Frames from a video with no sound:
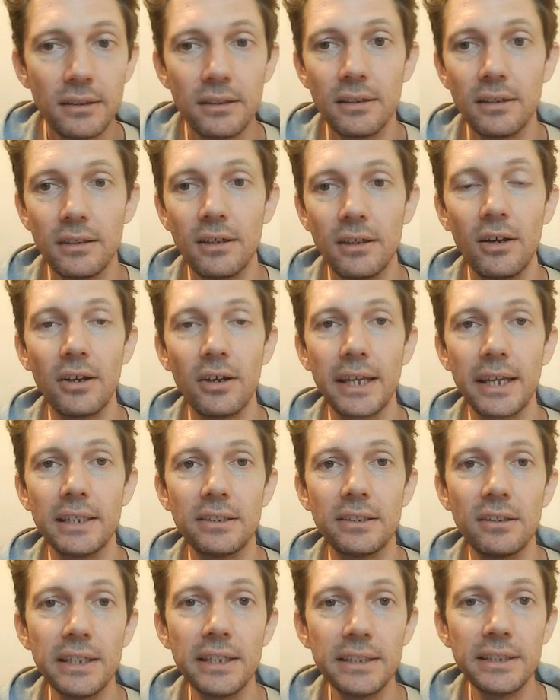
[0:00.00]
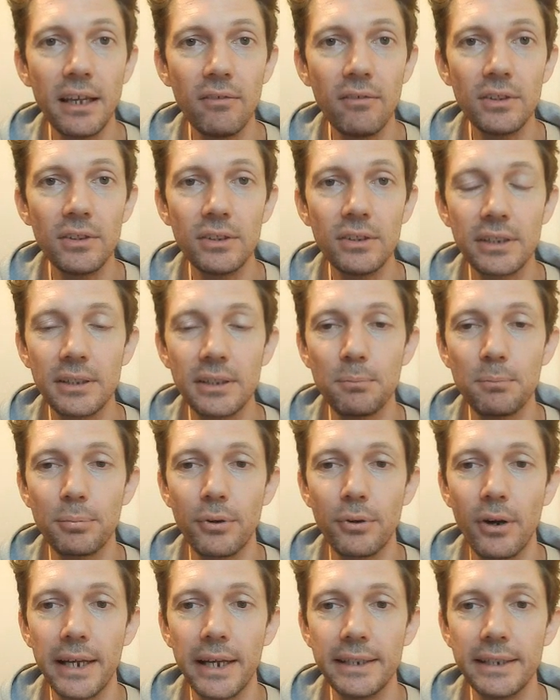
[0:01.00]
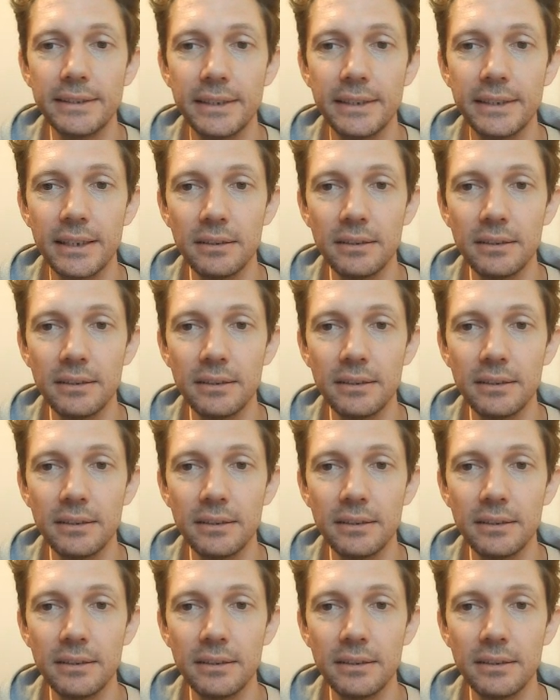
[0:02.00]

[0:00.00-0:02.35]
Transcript: Okay, so let's have a look at the pricing.